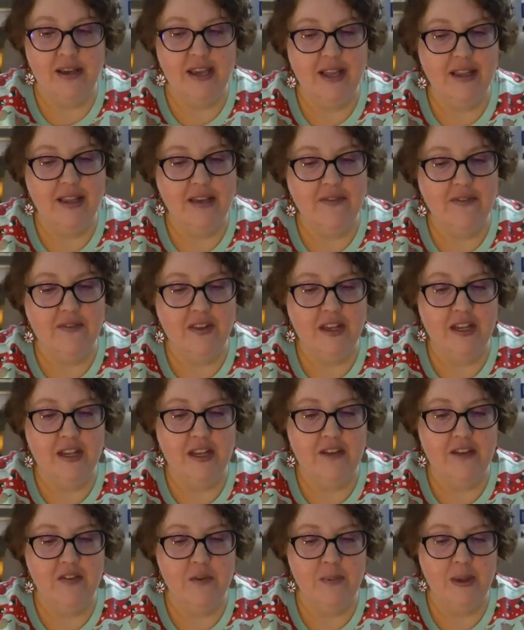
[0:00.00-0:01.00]
Kelly Flynn
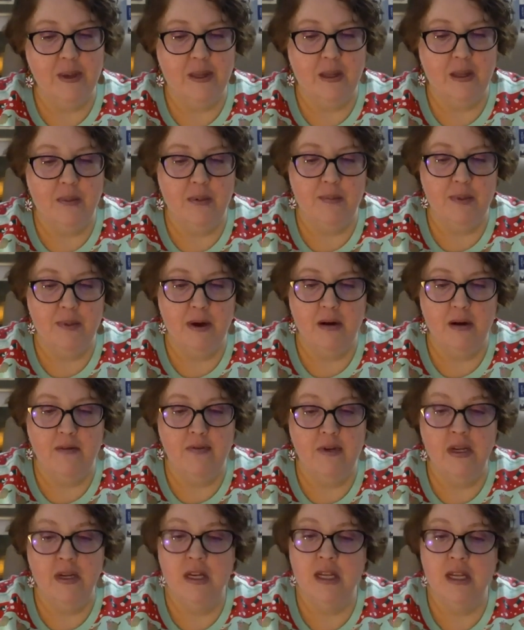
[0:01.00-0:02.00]
never picked up a pair
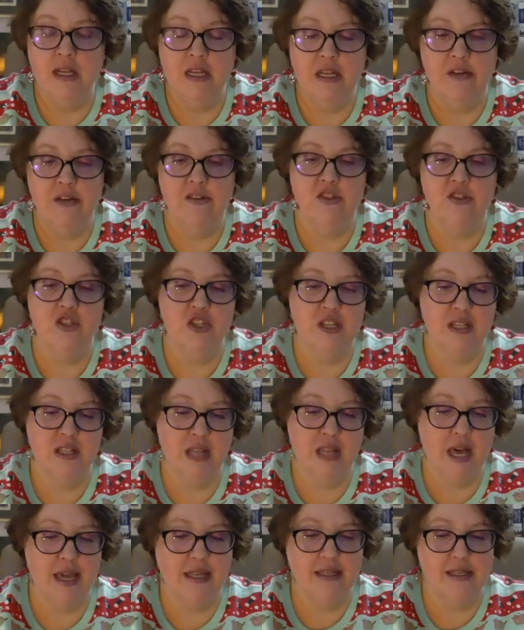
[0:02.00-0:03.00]
of knitting needles she
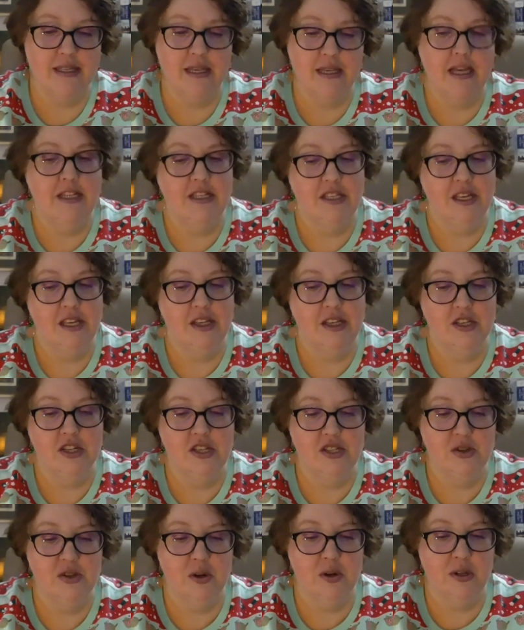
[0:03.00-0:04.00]
liked until she
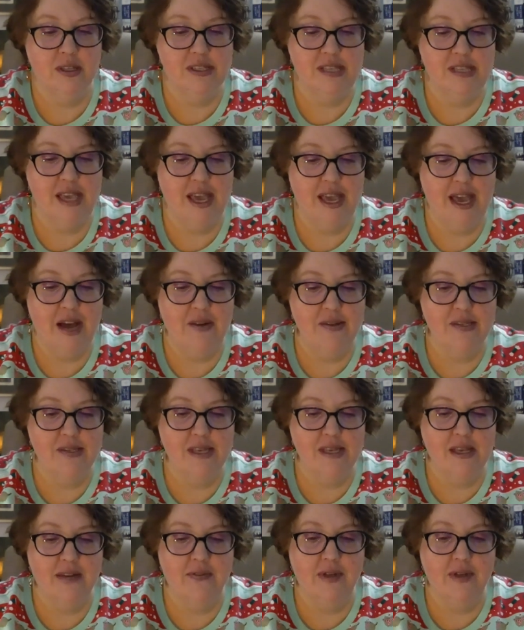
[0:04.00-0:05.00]
strolled into the house
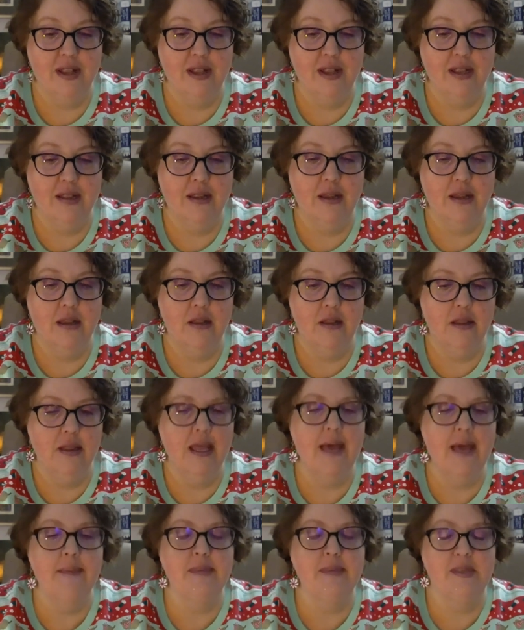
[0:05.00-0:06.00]
of
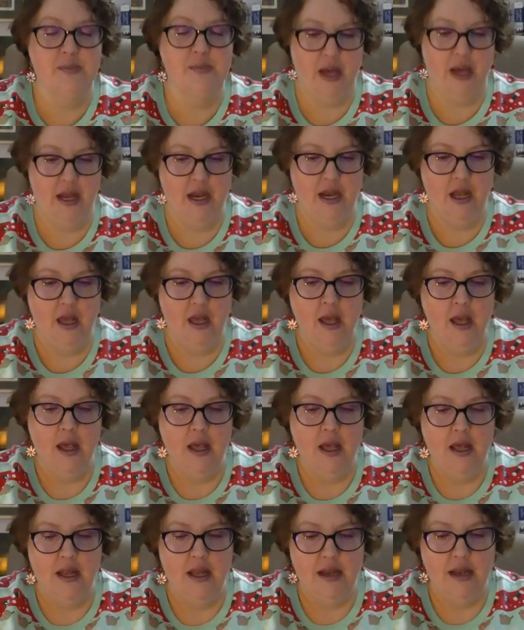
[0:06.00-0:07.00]
Lambspun.
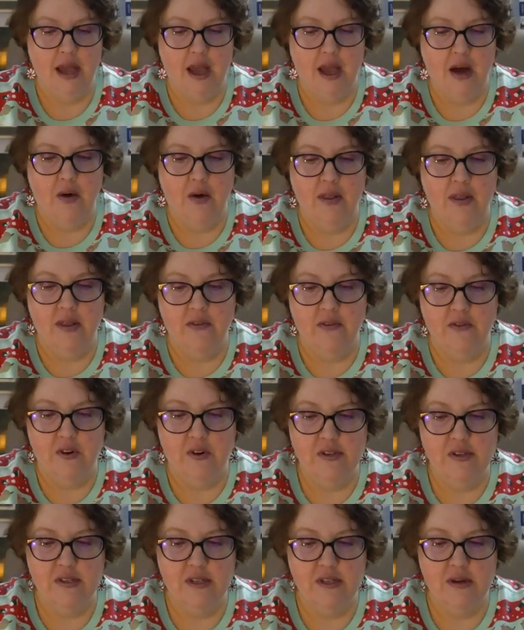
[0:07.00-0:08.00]
Now, in the
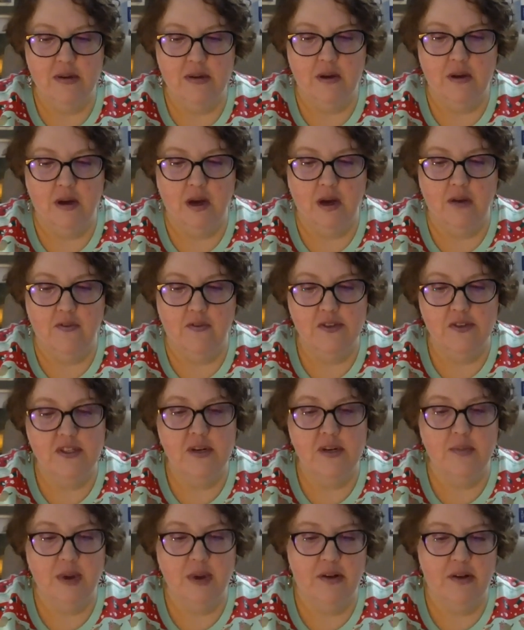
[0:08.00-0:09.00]
first, uh, first
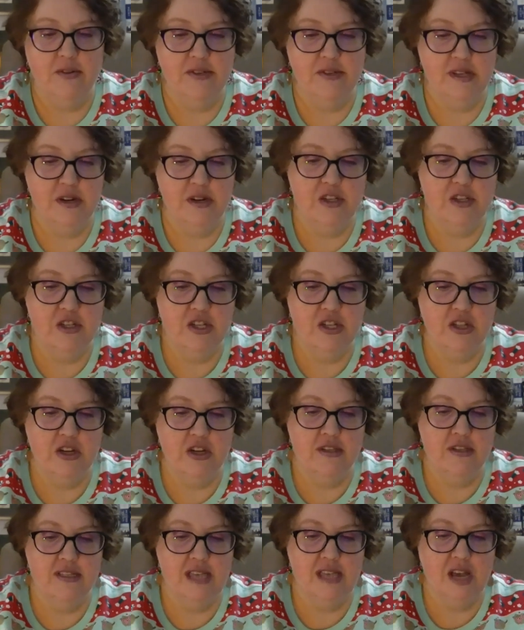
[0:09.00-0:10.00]
in a brand new series, she
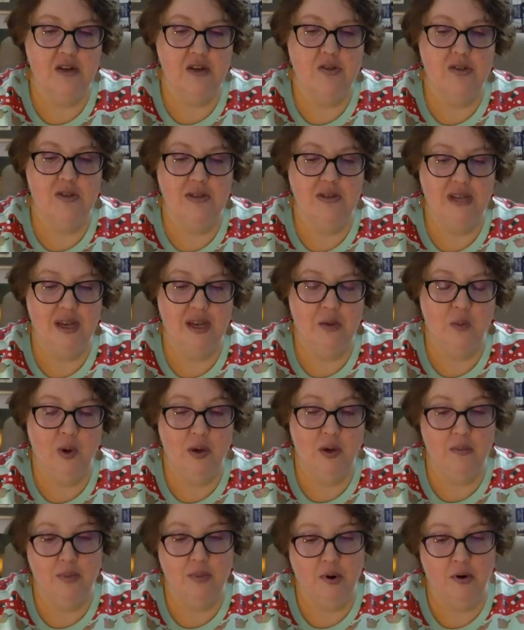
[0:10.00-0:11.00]
learns how to knit
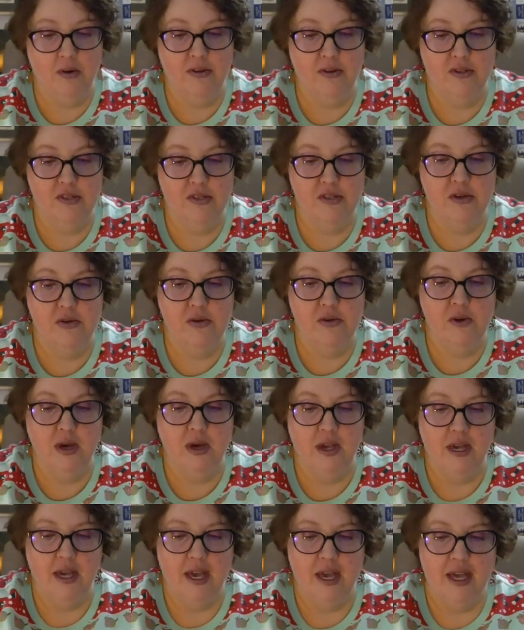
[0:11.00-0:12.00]
one, purl two,
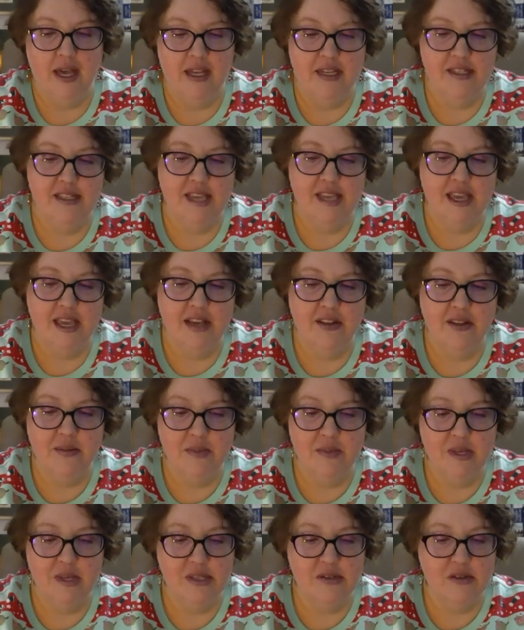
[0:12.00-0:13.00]
and entangle the
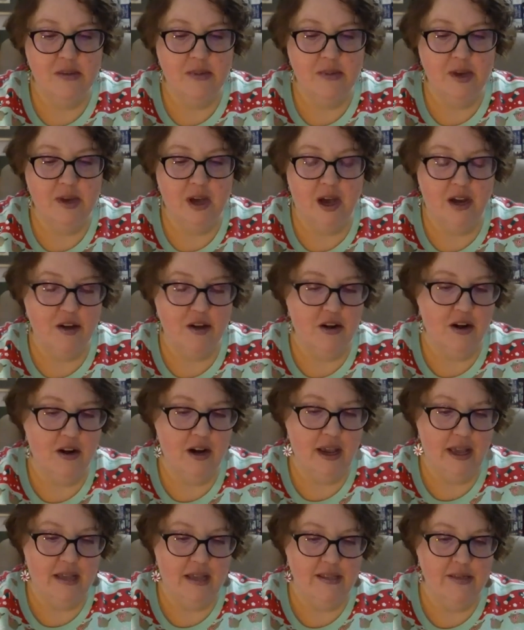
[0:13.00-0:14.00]
mystery behind her
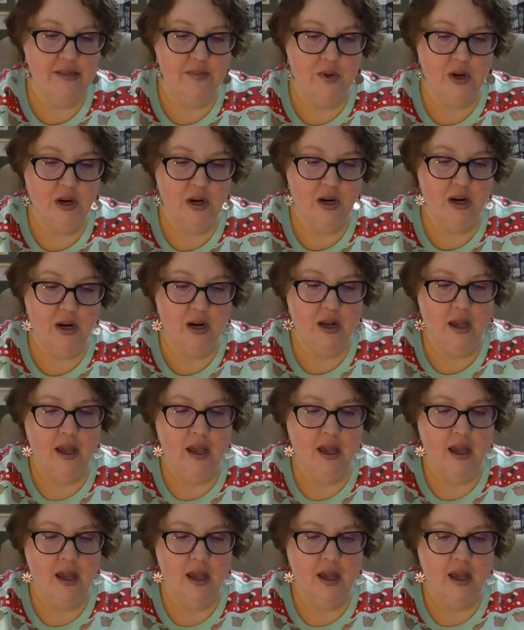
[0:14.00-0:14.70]
aunt's murder.